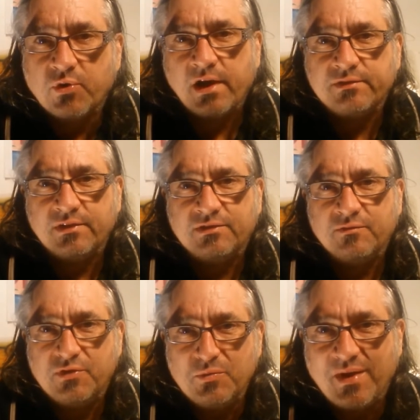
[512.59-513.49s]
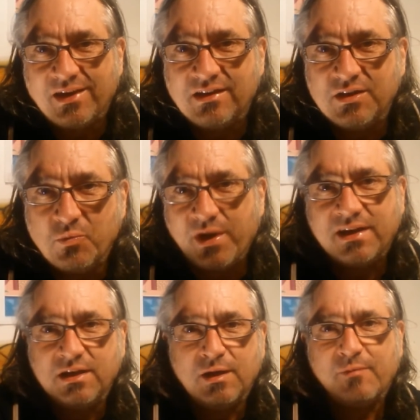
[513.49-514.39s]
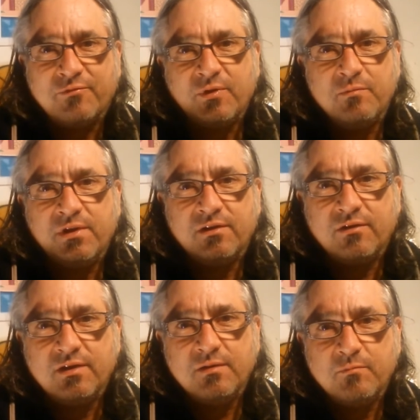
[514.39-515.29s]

process of humanity waking up from their